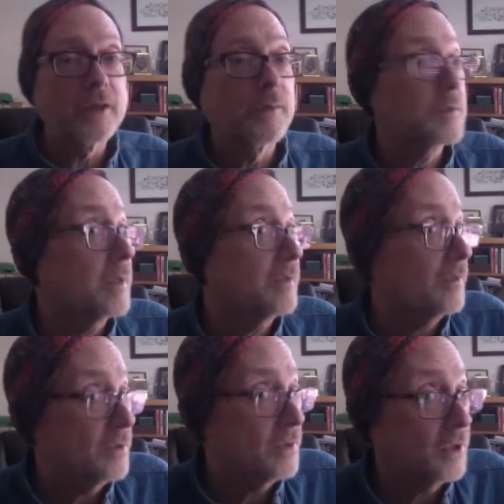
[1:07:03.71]
it was my
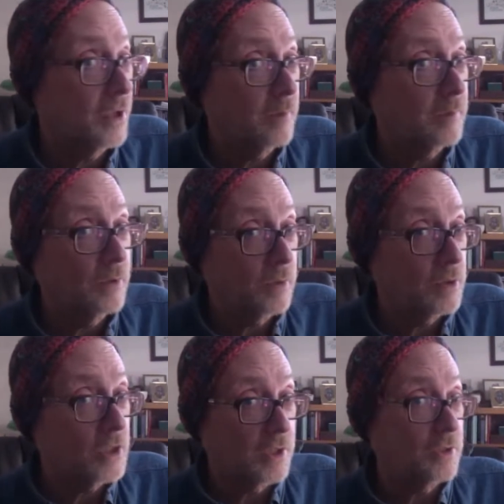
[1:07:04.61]
first time, you were
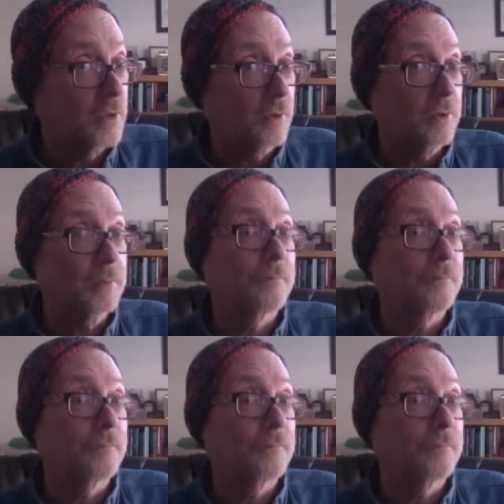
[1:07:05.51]
gentle.